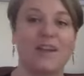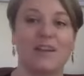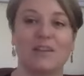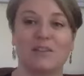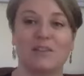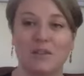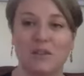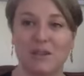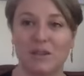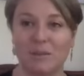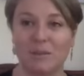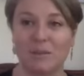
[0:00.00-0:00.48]

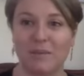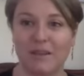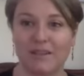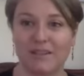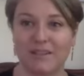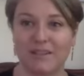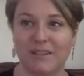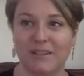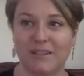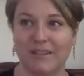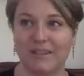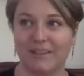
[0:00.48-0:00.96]
So he
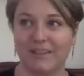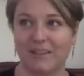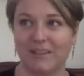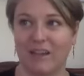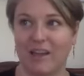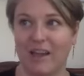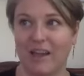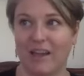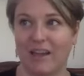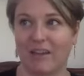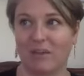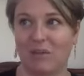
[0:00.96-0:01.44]
basically
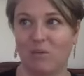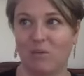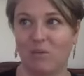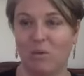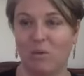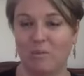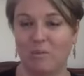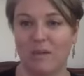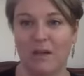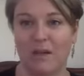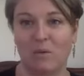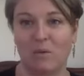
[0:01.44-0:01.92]
like
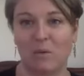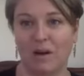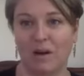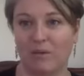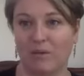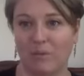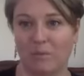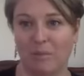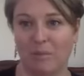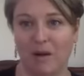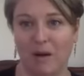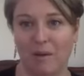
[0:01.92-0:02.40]
will make
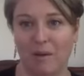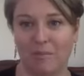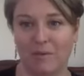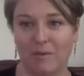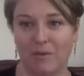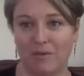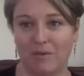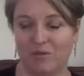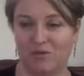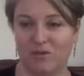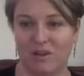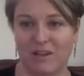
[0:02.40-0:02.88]
whatever
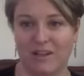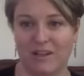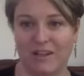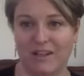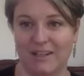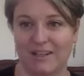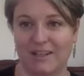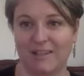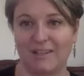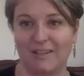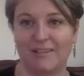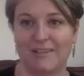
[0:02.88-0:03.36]
popular
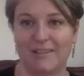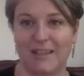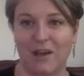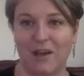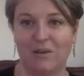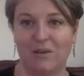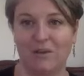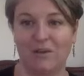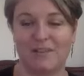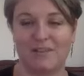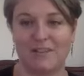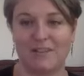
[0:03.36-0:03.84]
trending
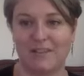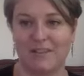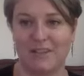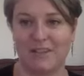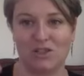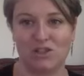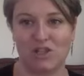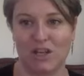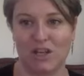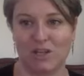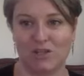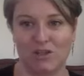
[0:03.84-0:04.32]
sound is and
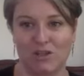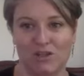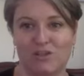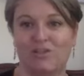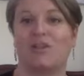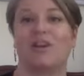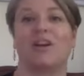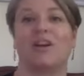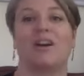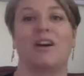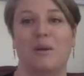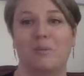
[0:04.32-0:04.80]
then change a
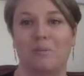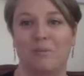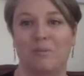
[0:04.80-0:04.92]
song up